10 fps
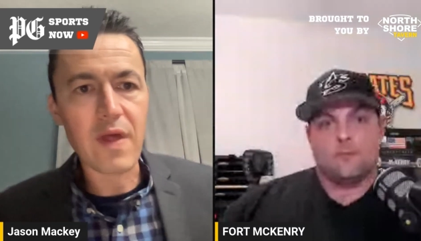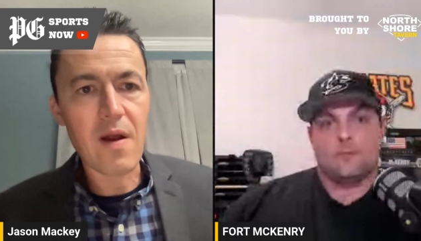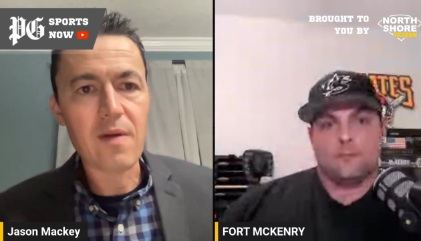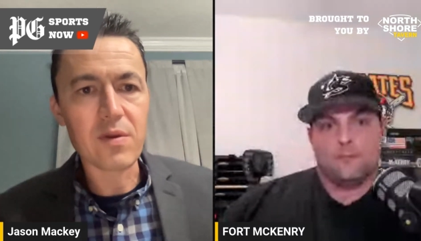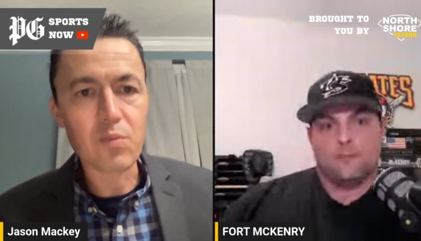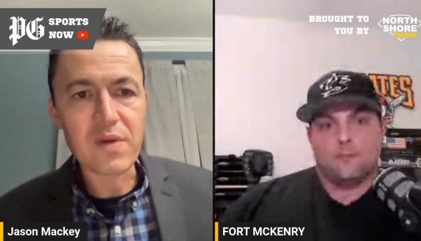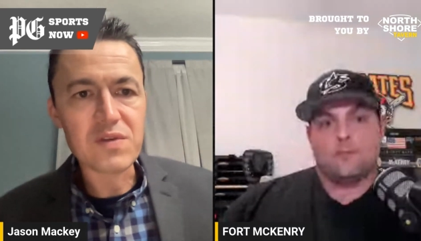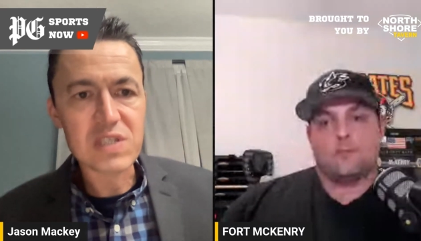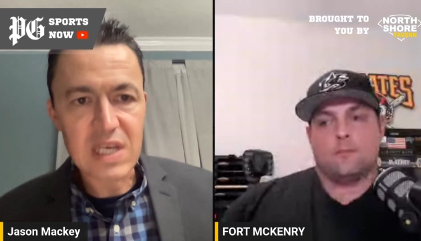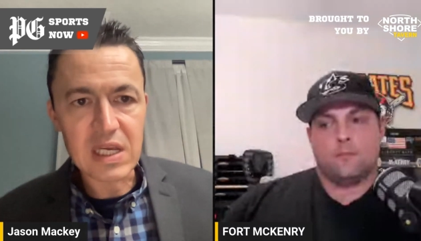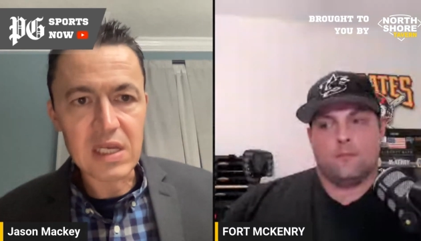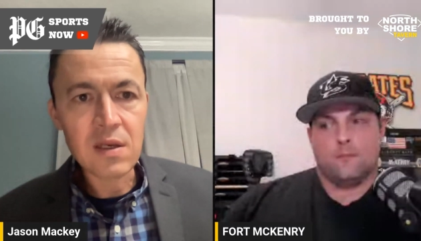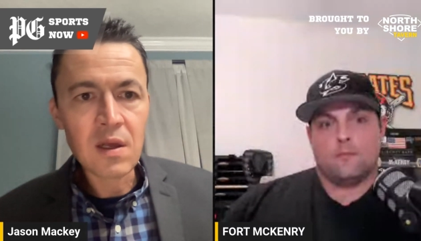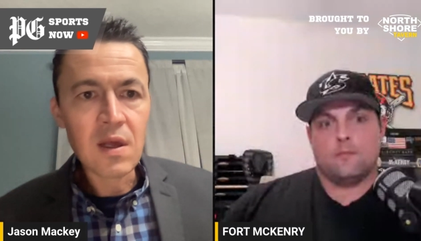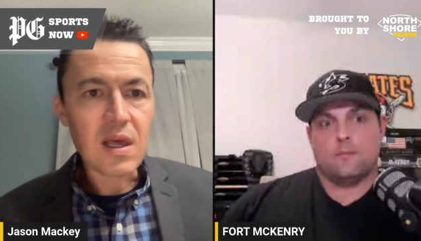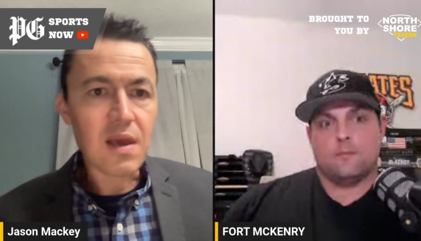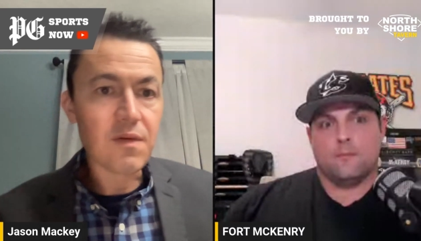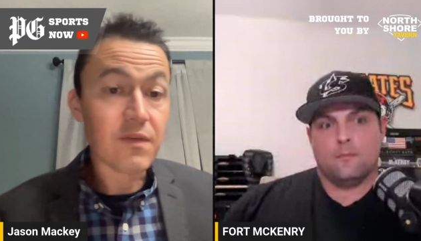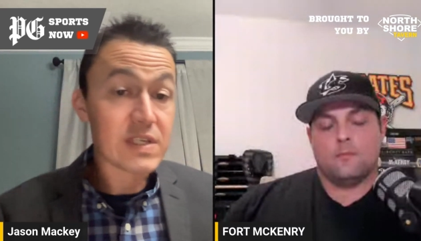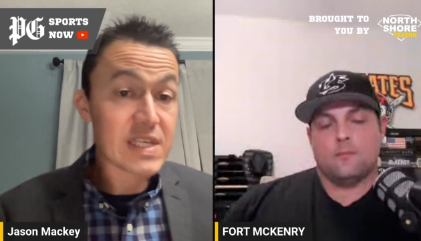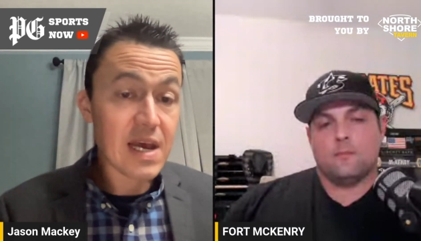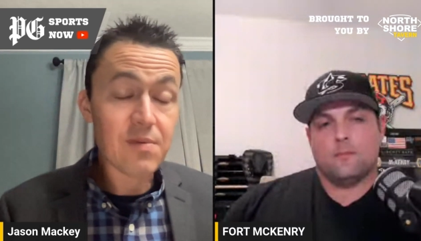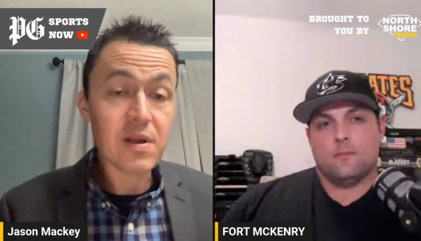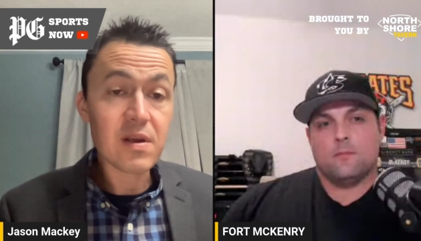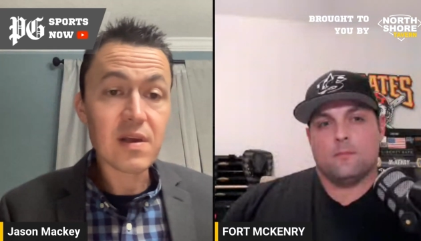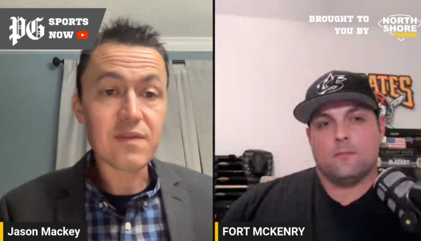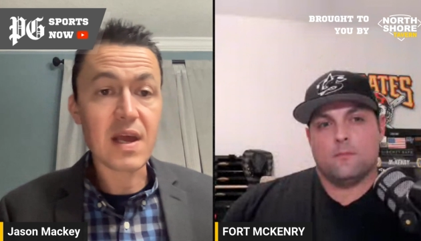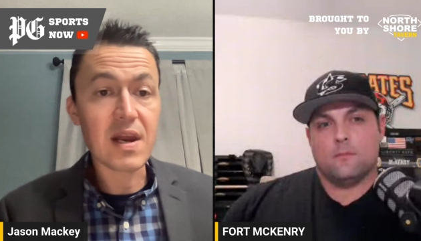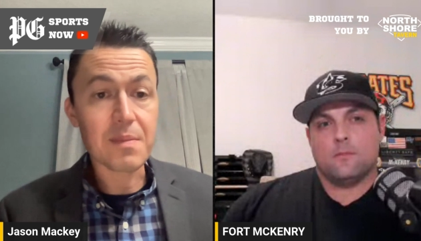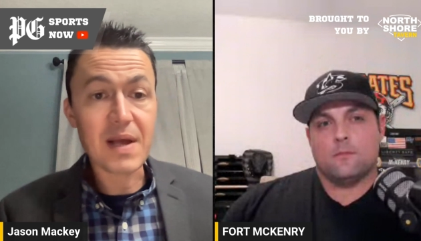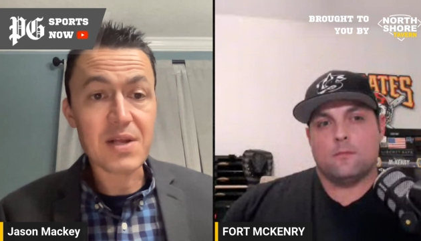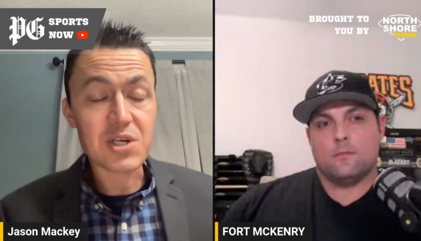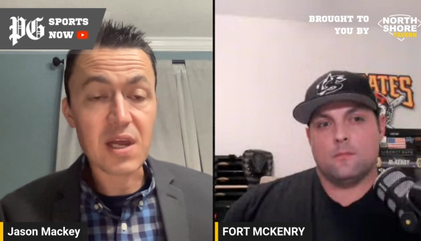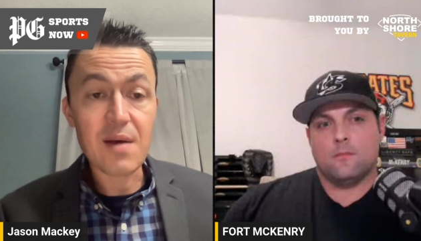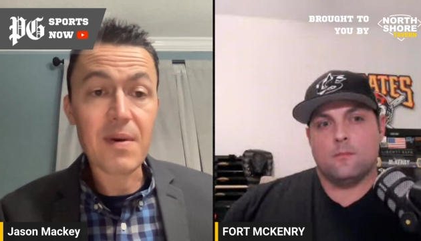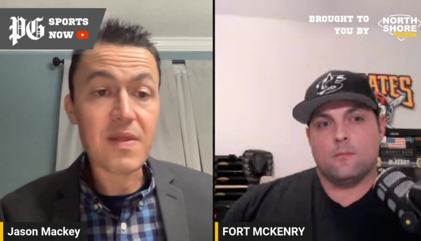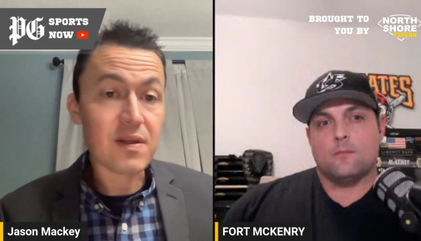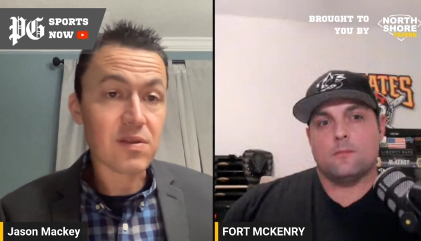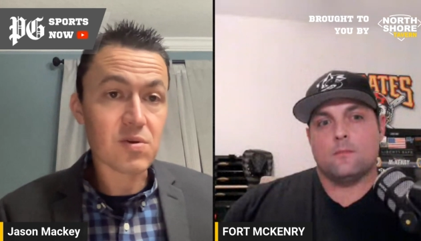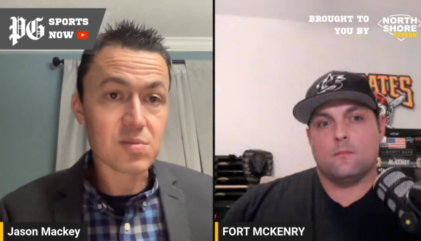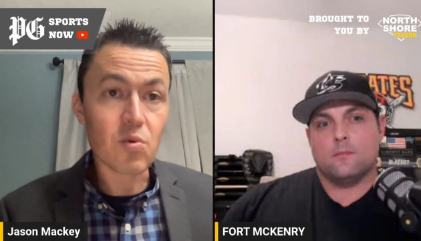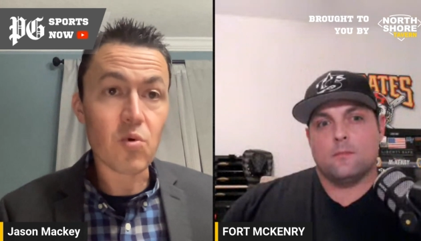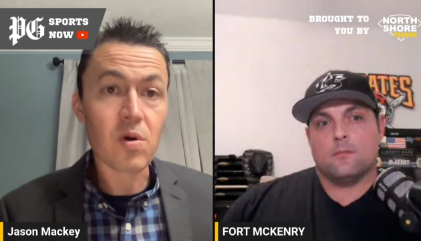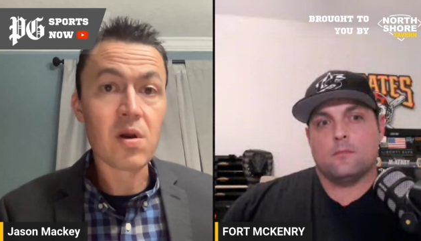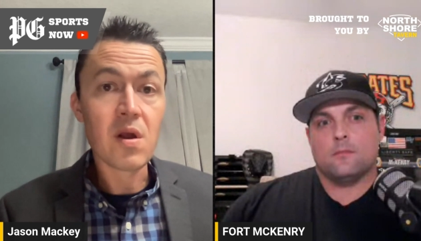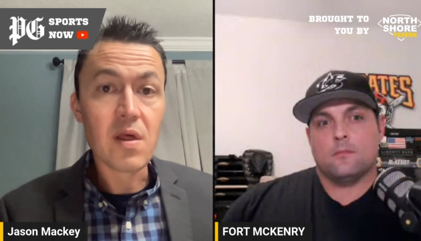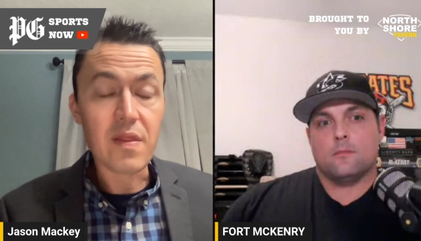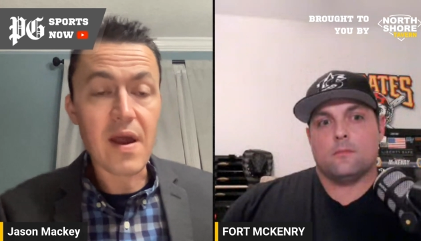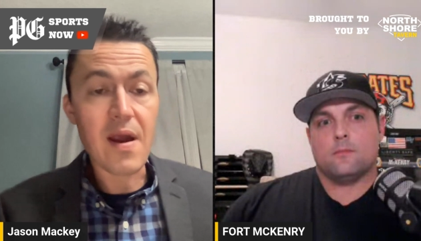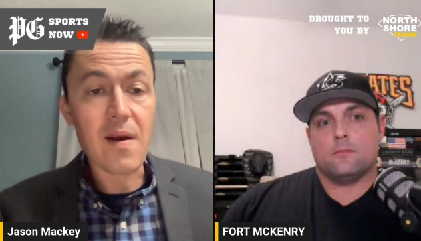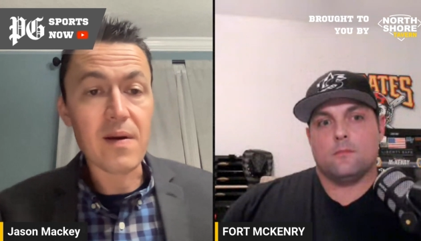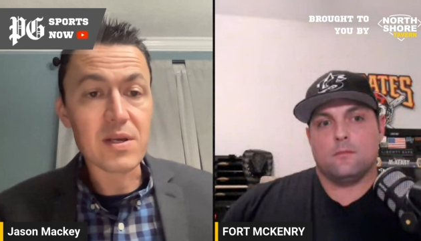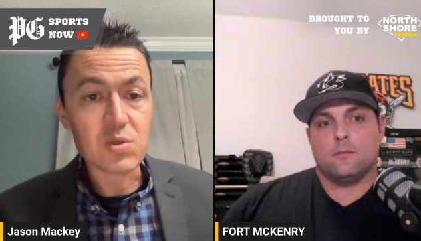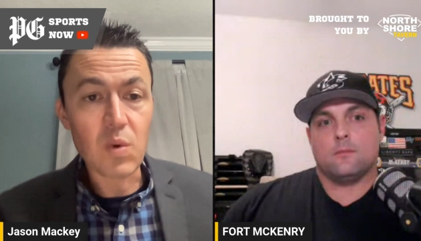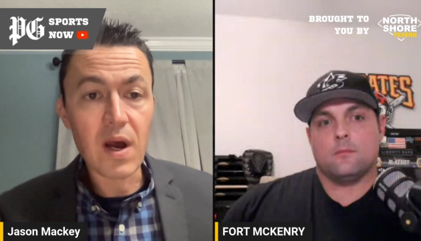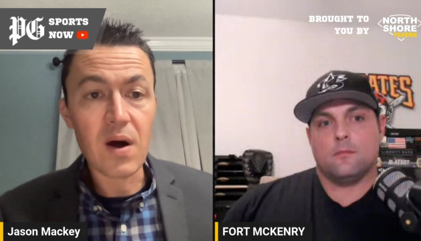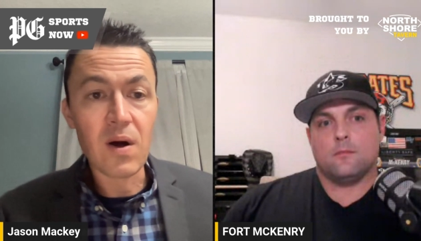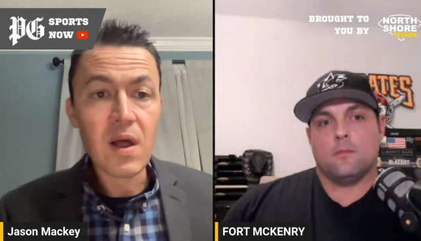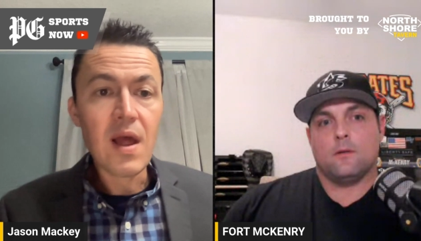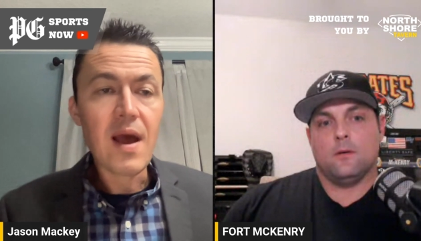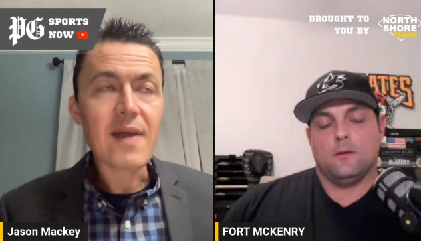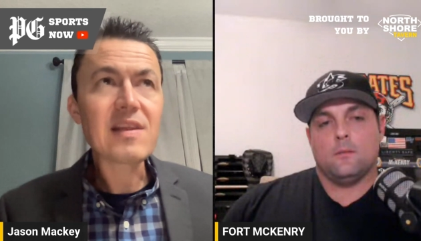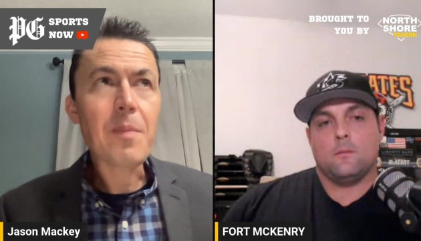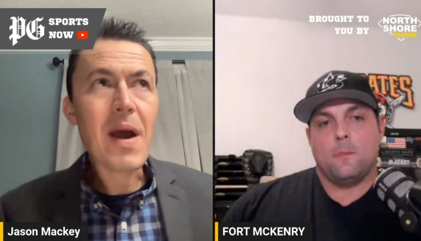Speaker 1: there than we've seen. Even if it's Henry, if they end up catching him, I think there's more there as well. I think the